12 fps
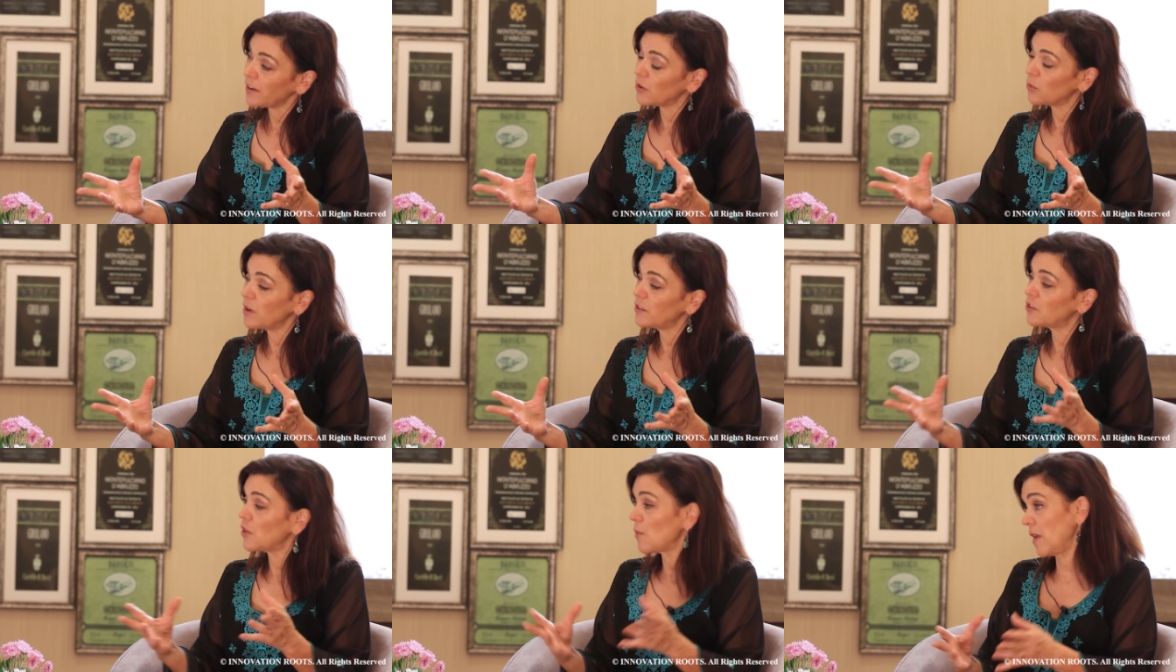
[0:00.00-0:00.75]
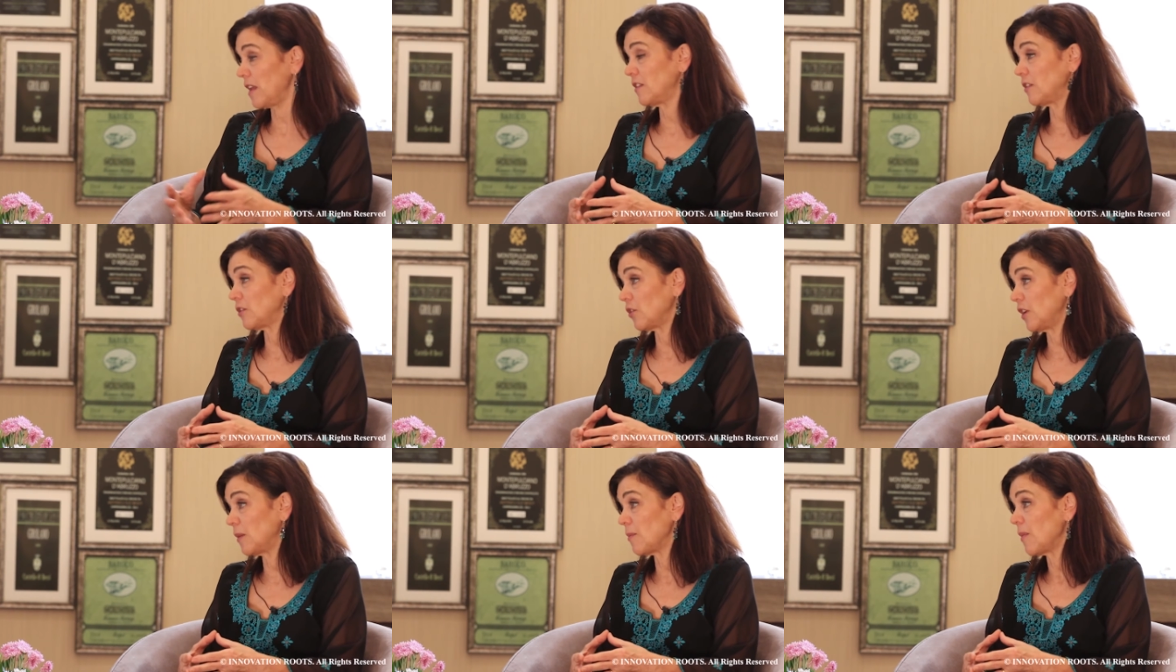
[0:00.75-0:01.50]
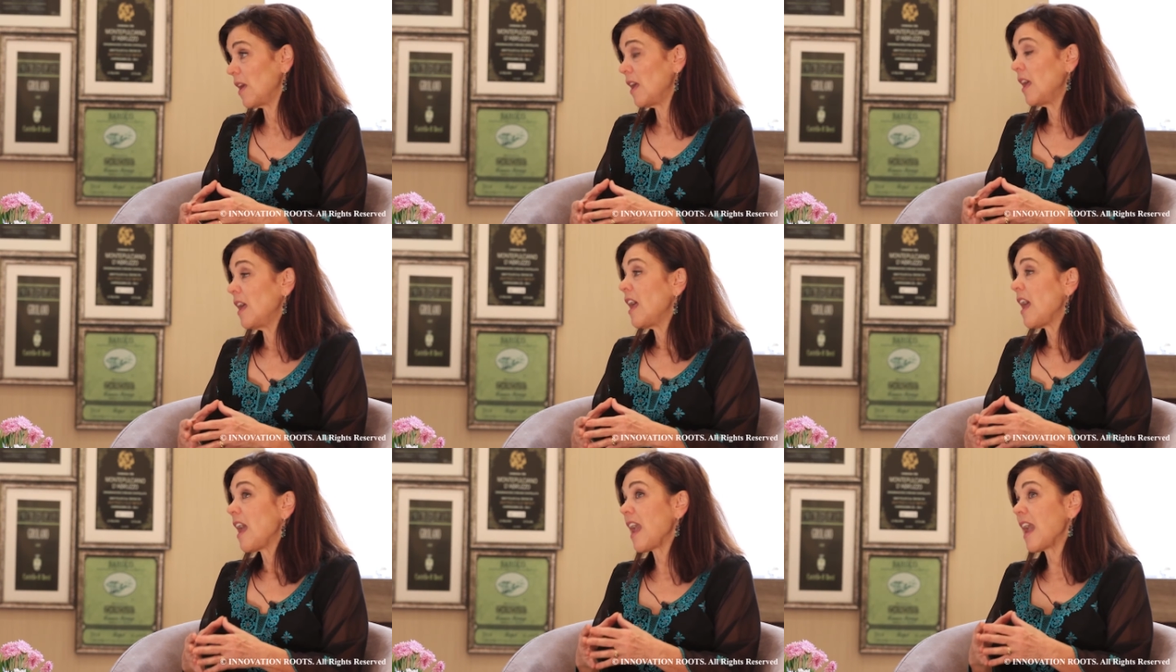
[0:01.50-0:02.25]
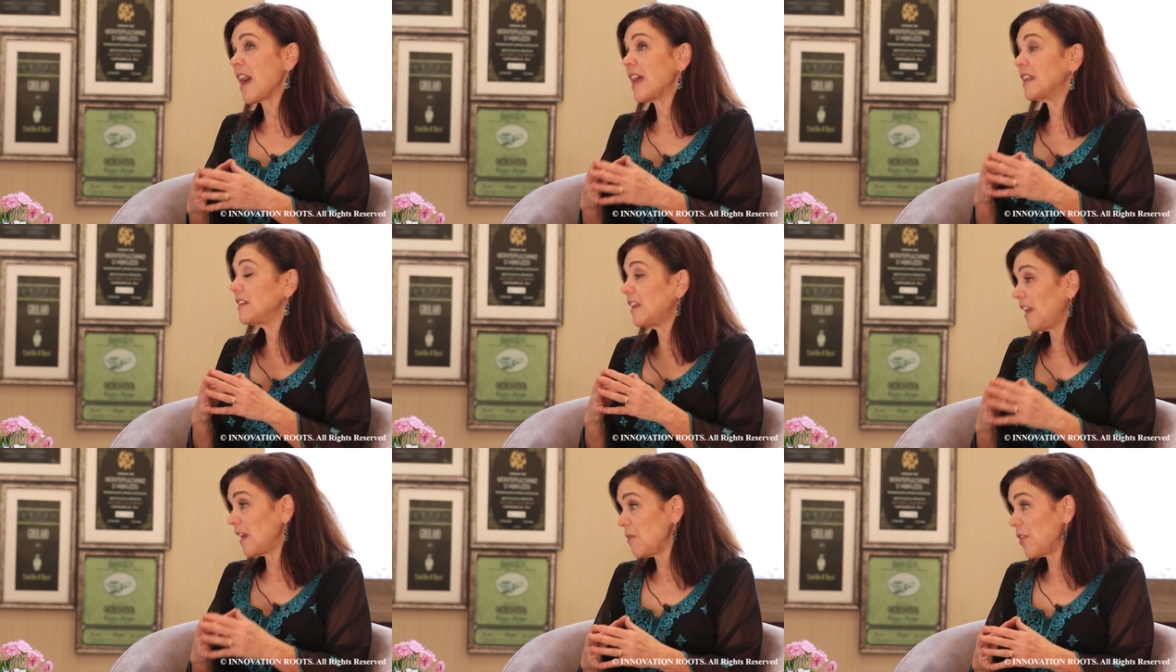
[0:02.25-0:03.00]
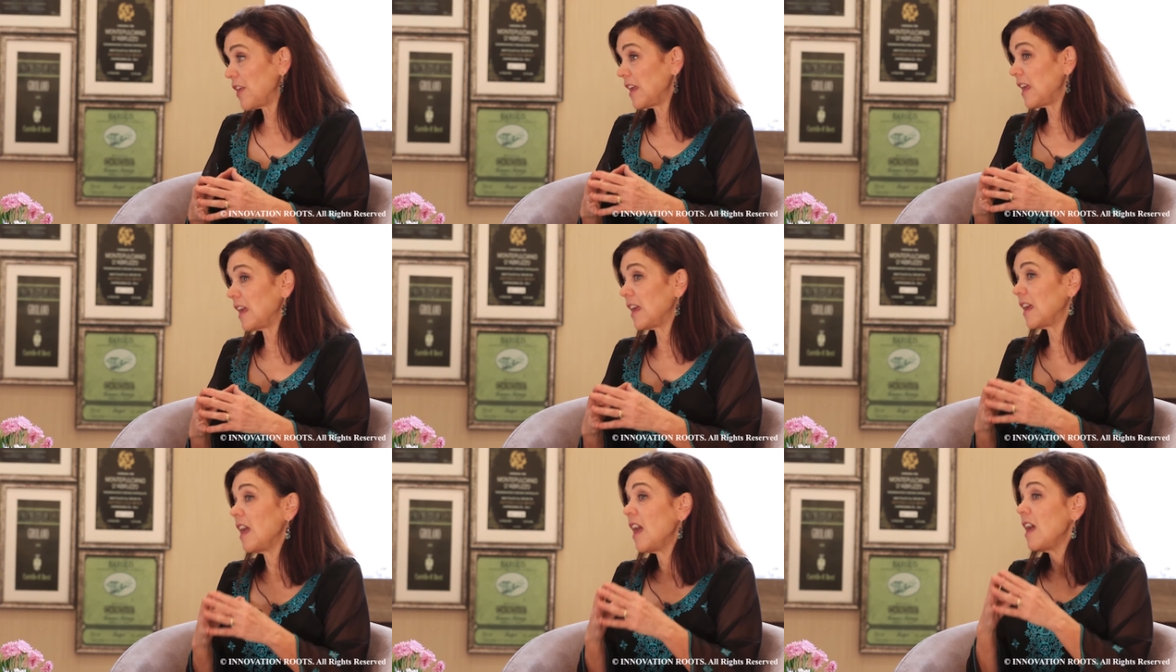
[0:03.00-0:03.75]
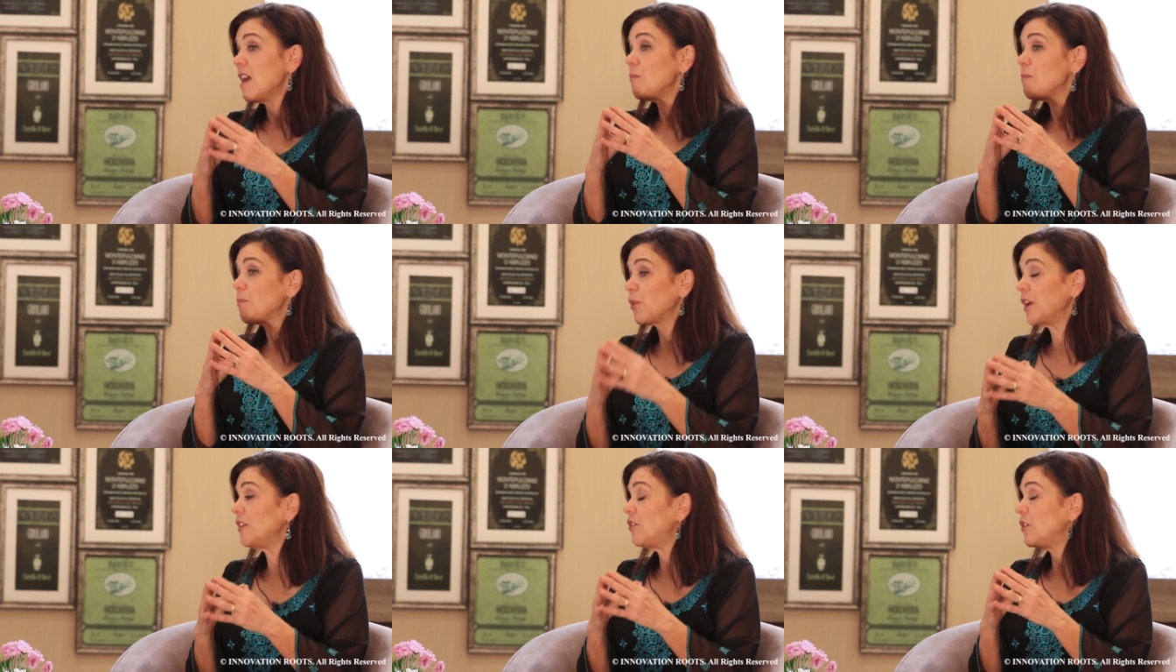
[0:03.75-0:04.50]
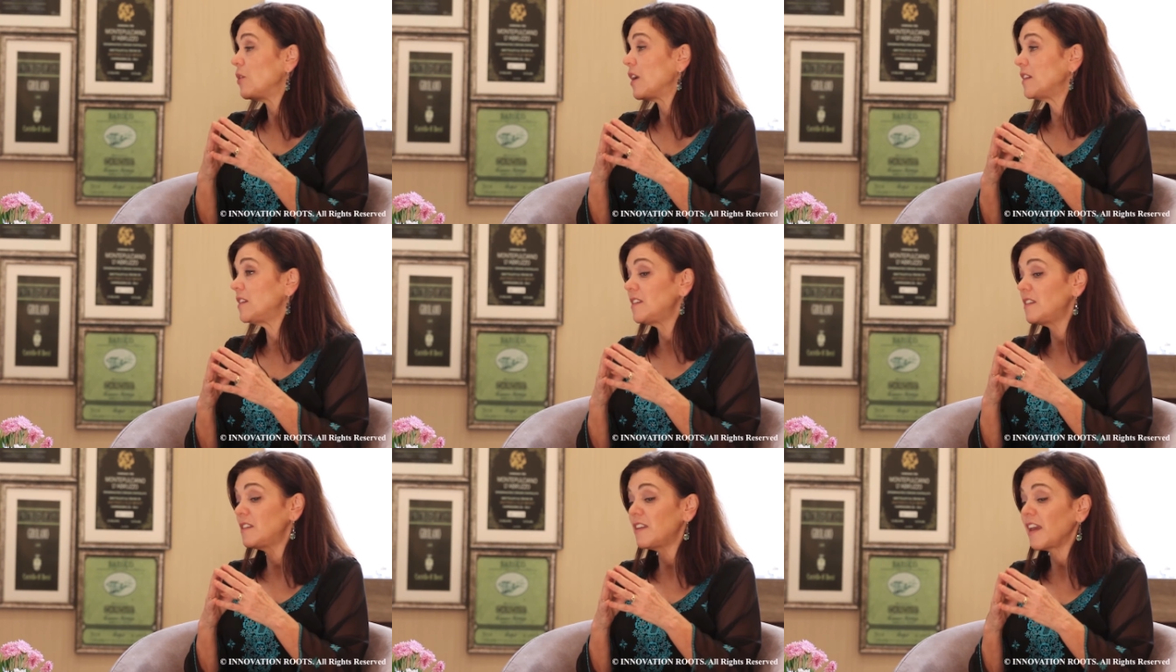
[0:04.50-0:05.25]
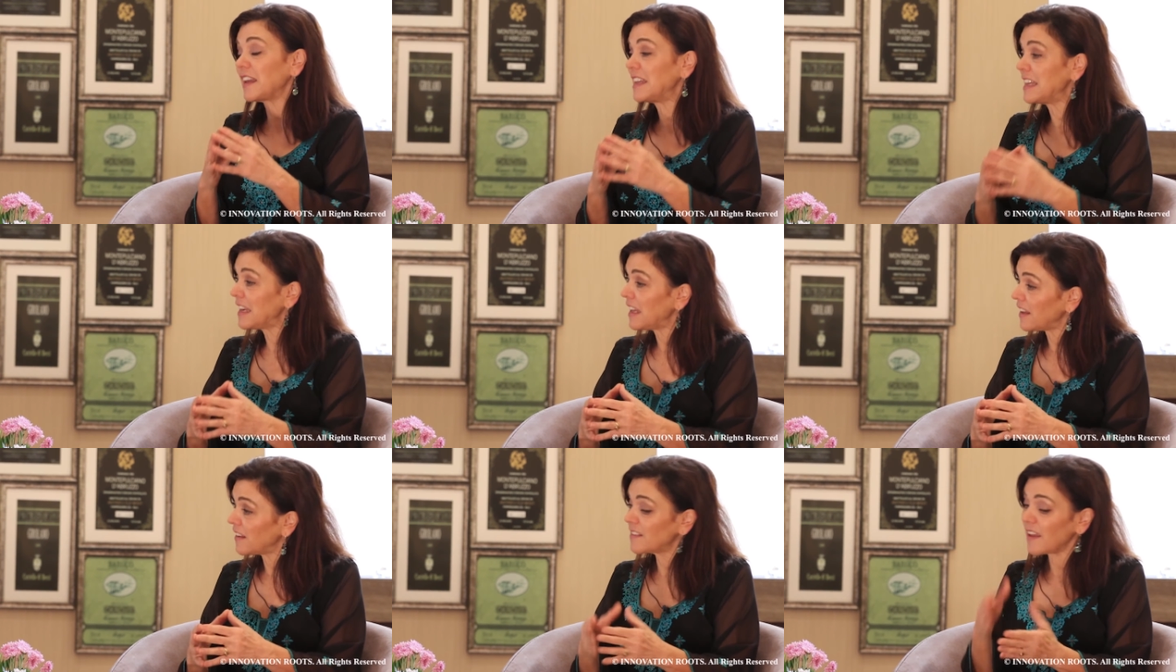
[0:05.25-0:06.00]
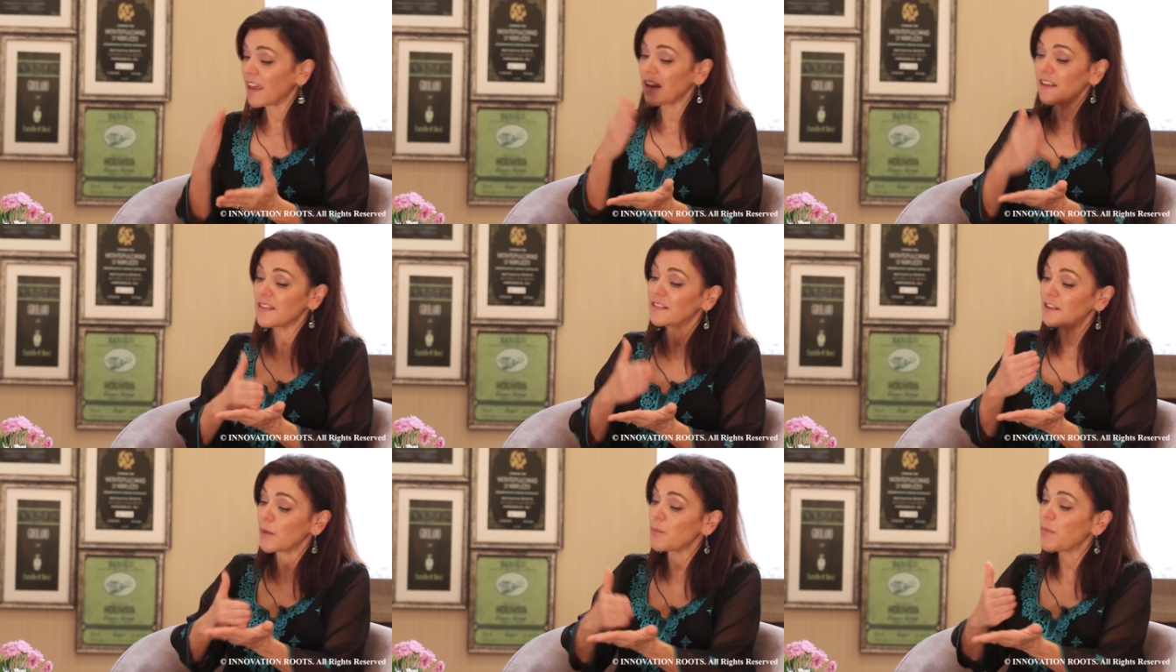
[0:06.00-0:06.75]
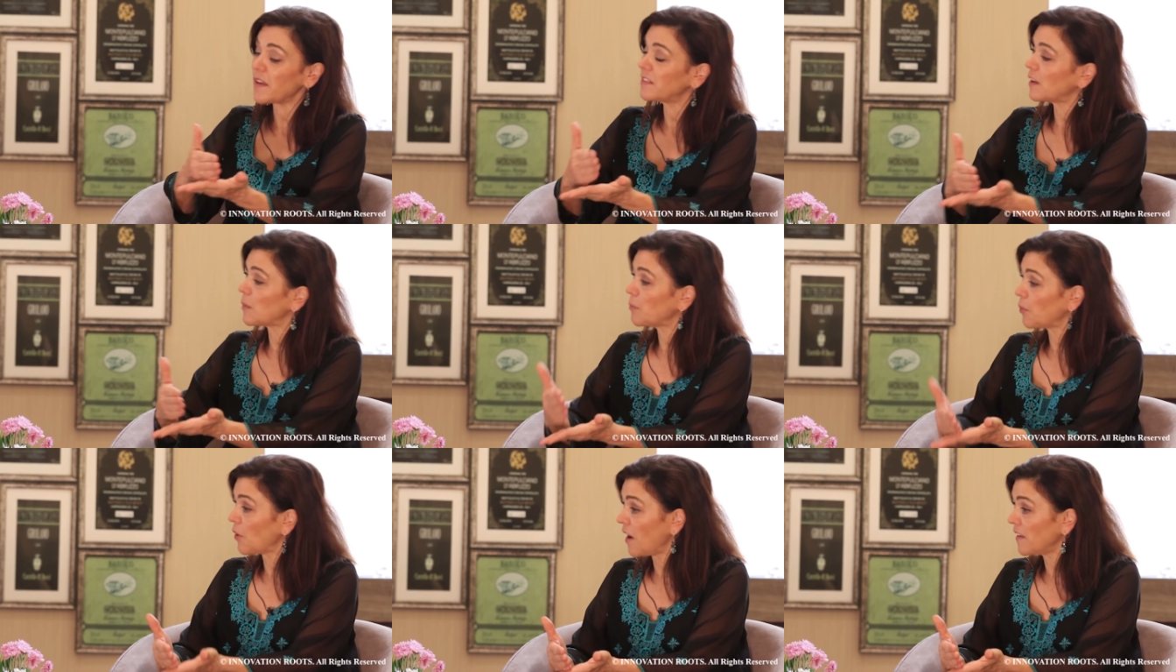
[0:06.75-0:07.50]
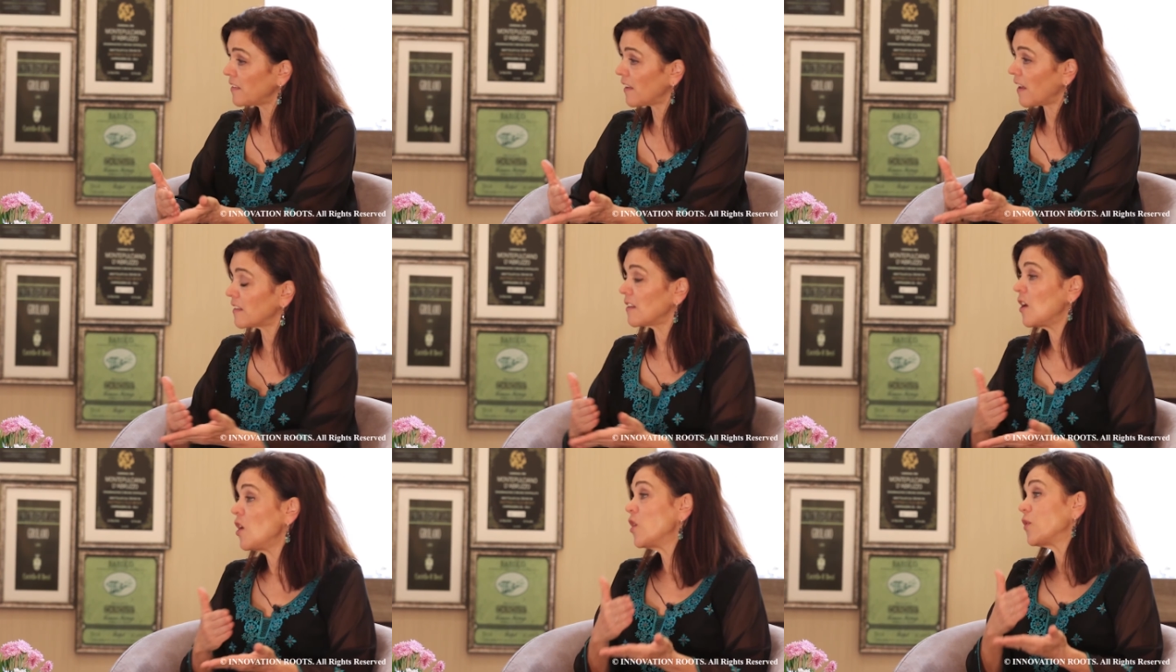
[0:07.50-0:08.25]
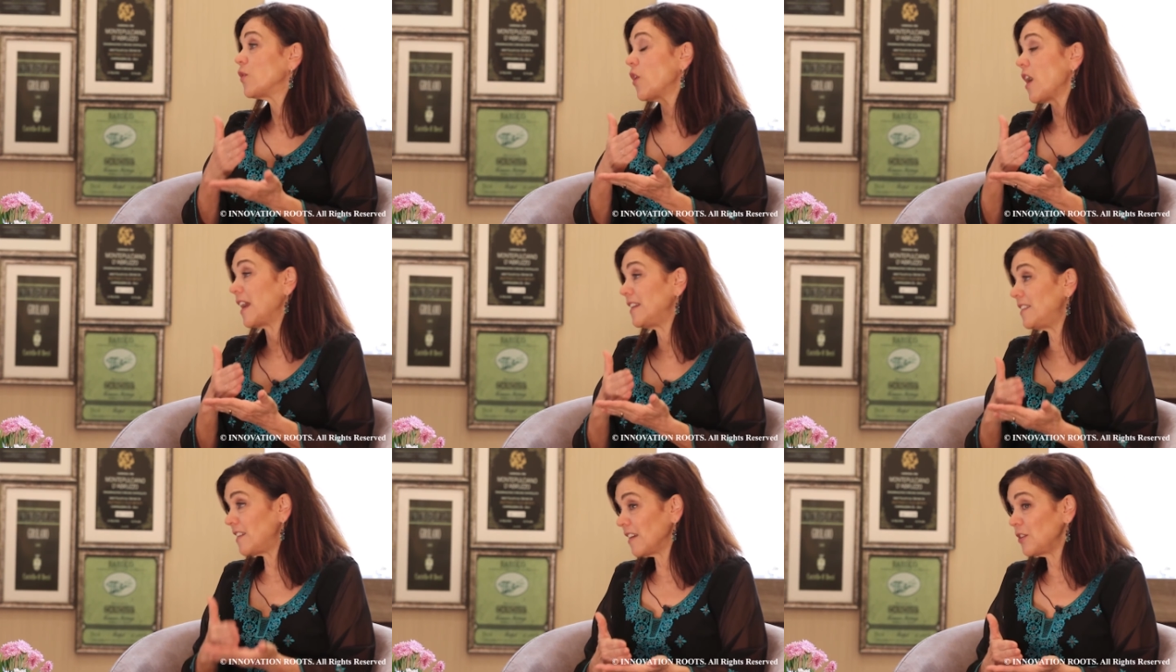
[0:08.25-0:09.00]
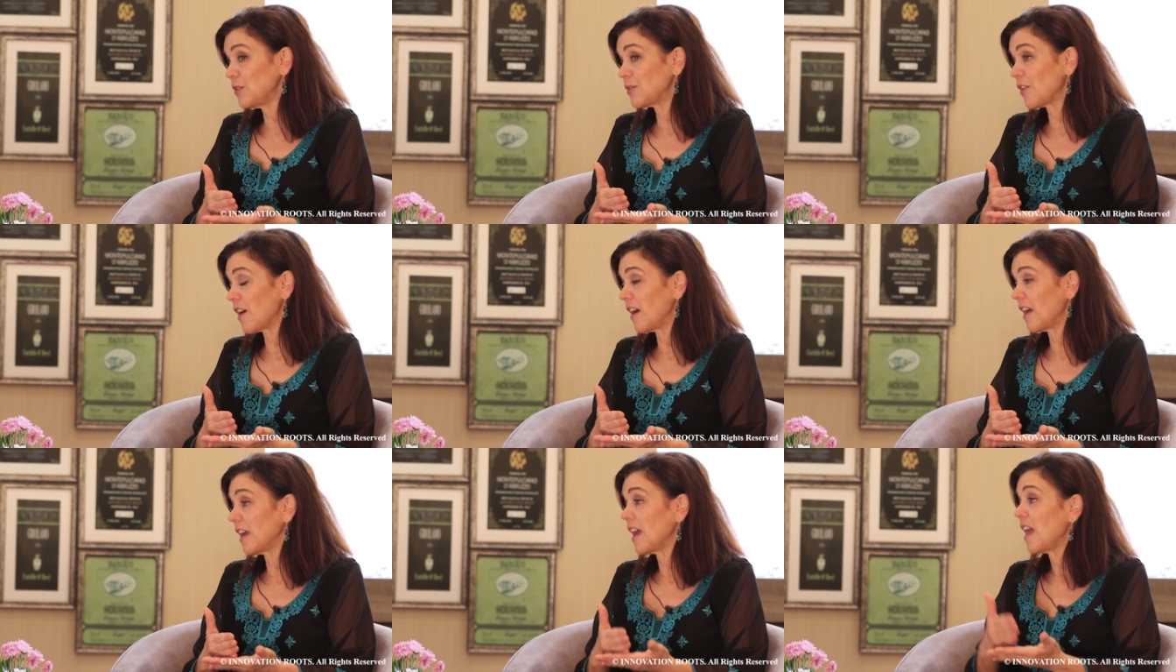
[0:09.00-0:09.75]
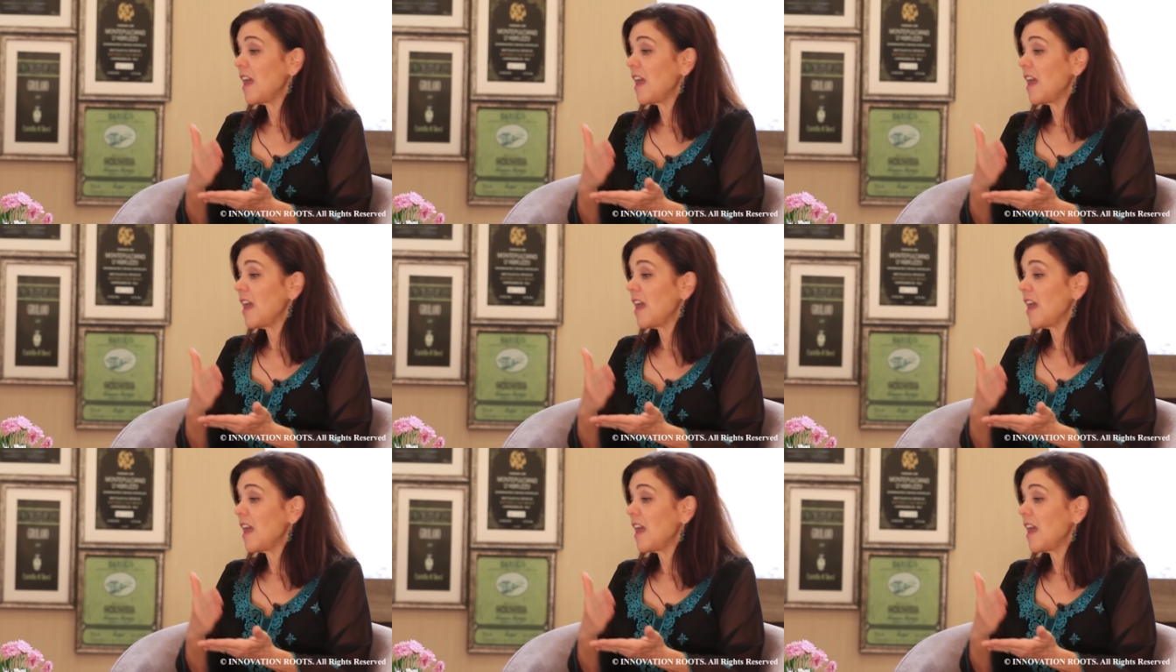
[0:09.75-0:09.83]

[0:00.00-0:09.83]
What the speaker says: to reach the mainstream. And game thinking brings you techniques and a step-by-step process for identifying,